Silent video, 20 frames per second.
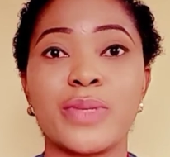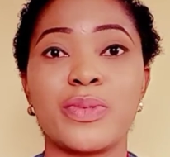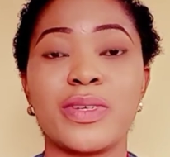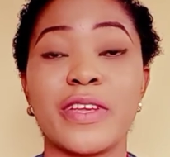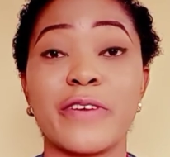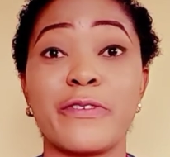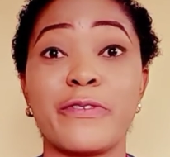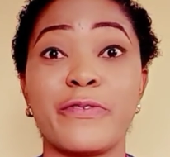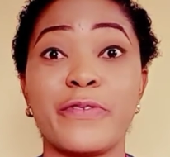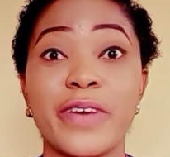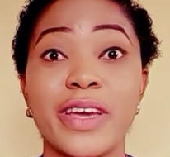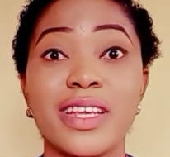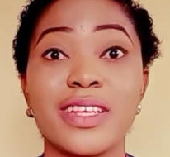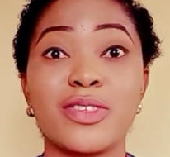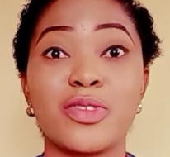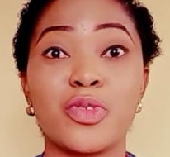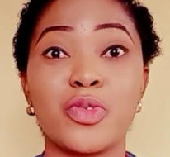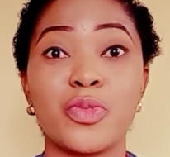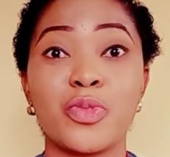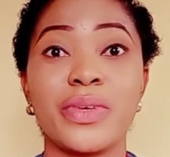the first
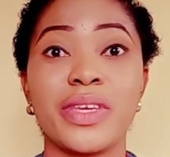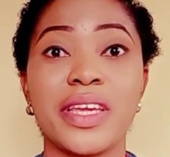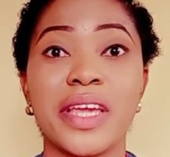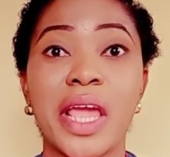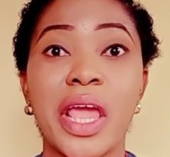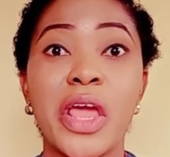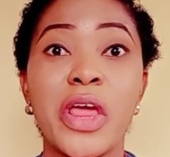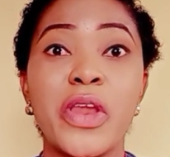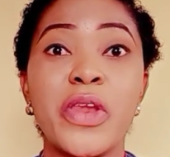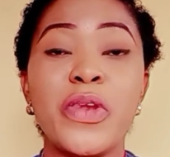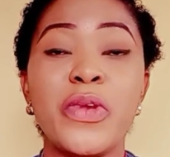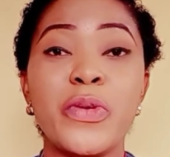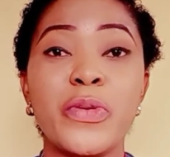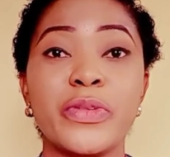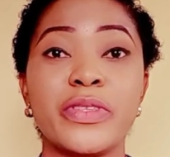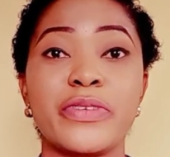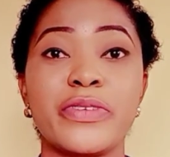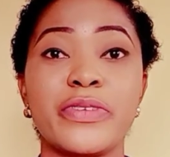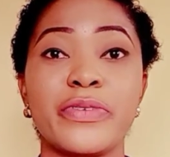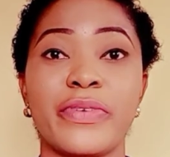to be
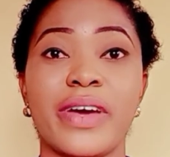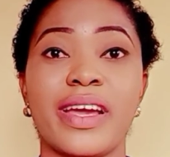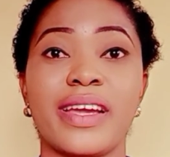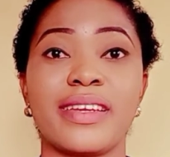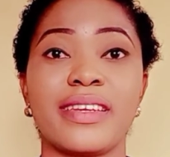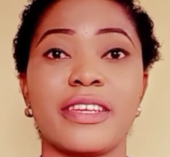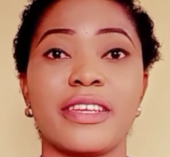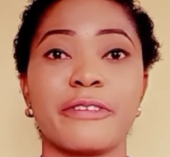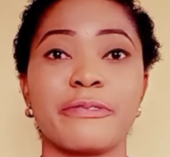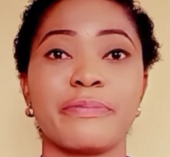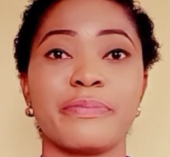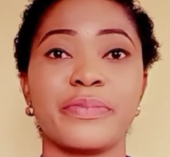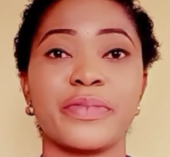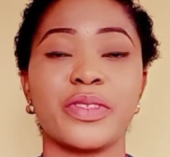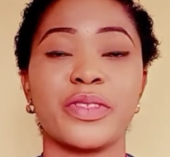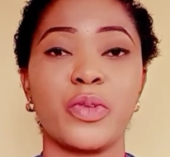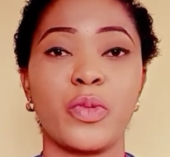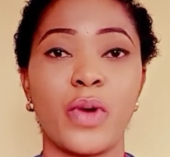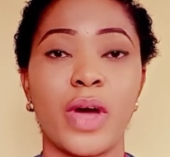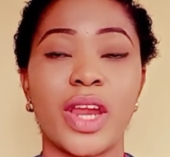notified.
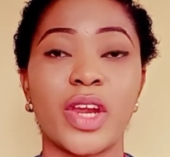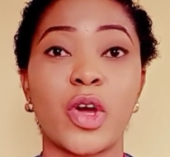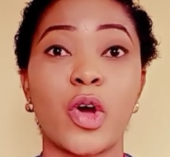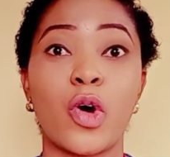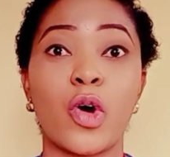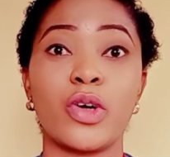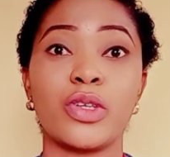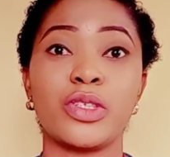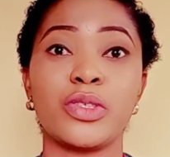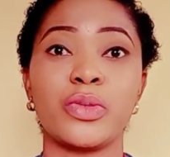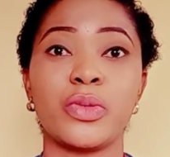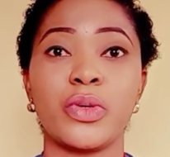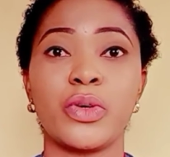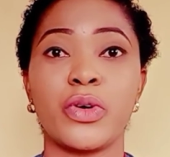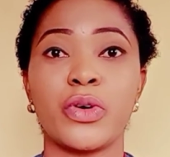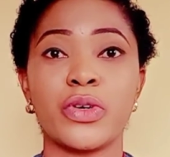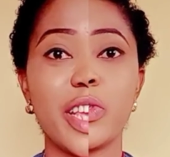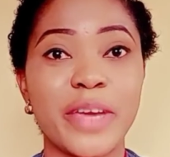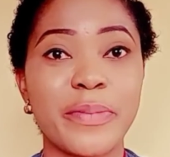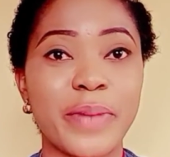I'm going to call you.
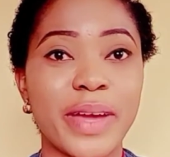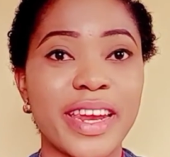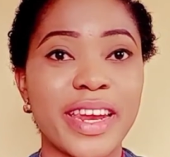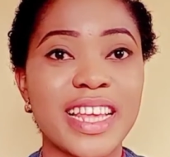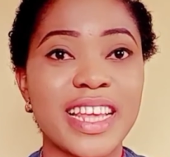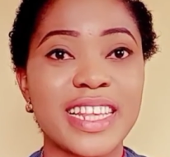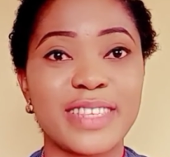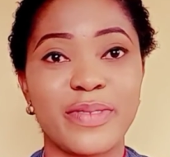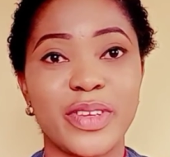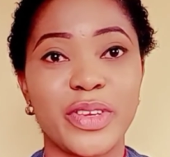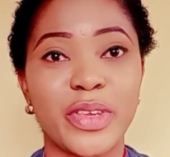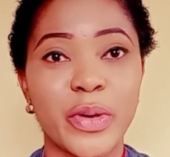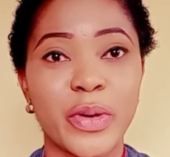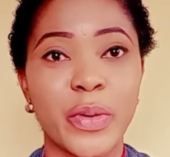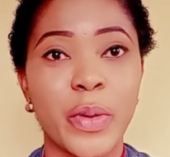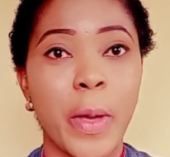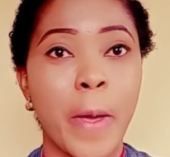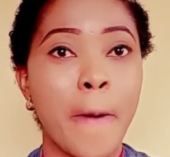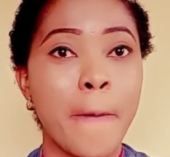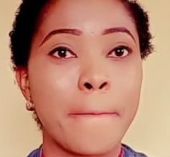See you in my next video.
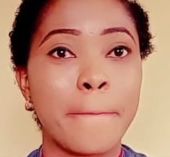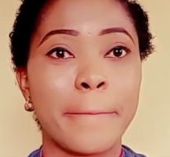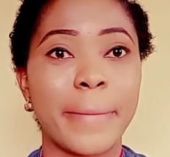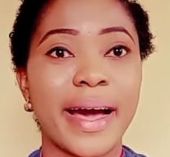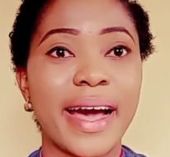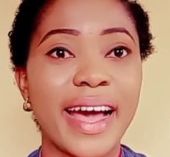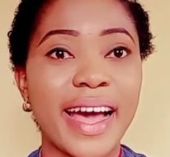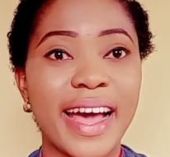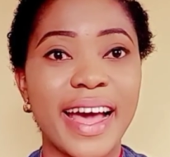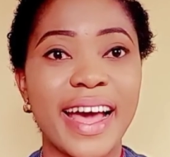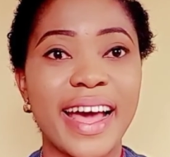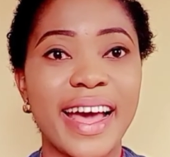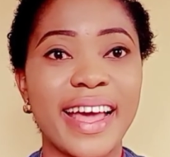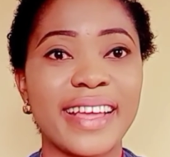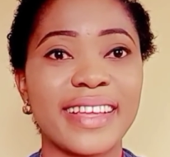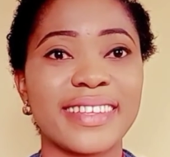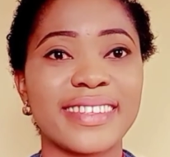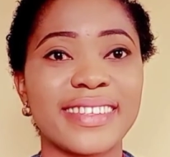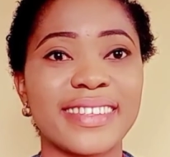Bye.